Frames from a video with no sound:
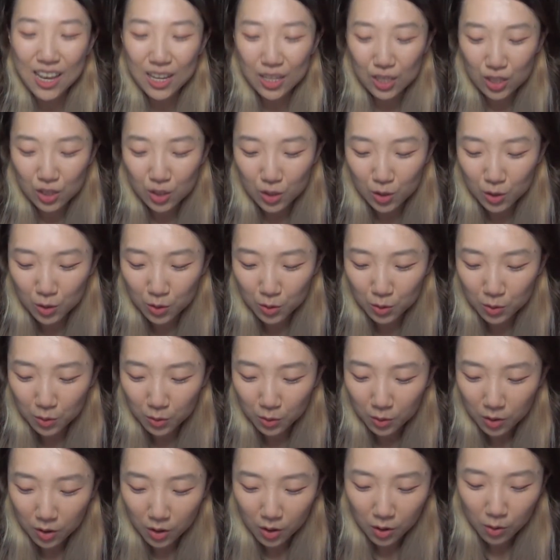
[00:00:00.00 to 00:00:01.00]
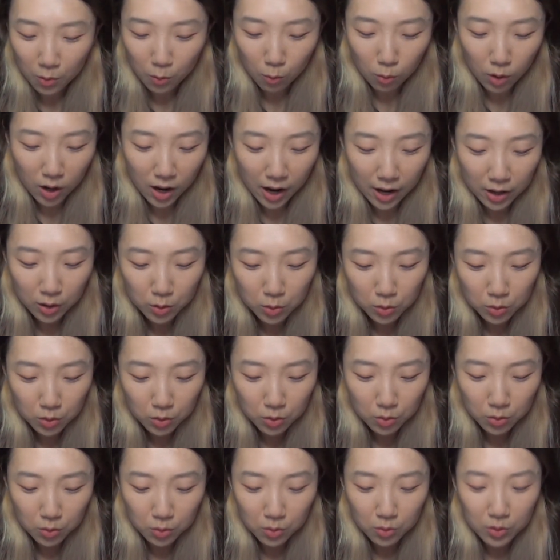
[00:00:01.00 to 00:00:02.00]
So what I could
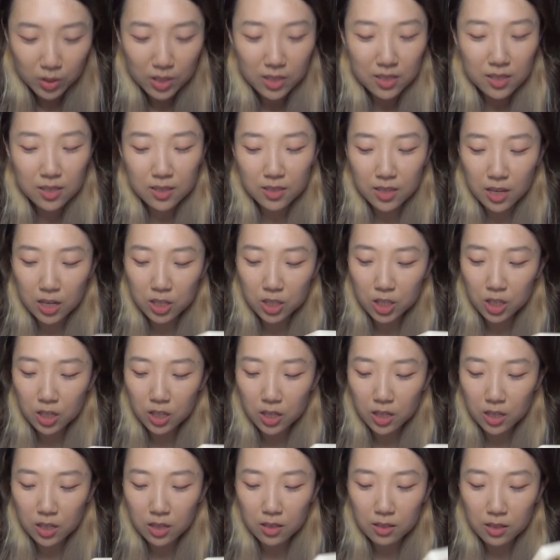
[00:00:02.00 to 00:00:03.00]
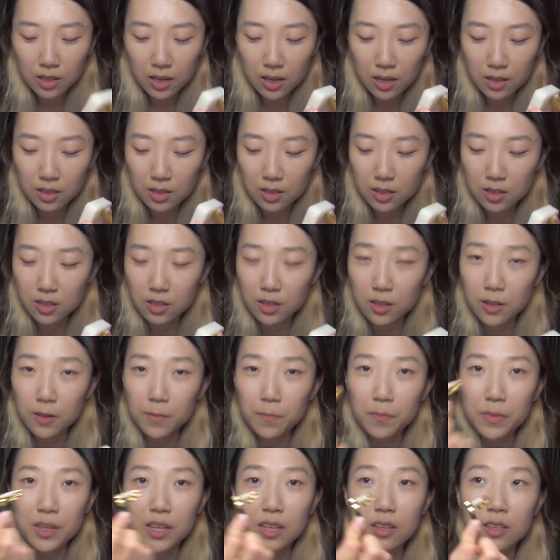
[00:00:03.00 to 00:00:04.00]
do is essentially take the
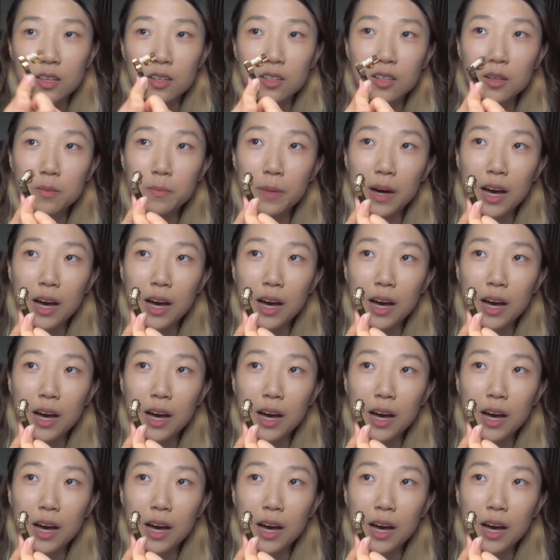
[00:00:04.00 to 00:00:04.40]
internal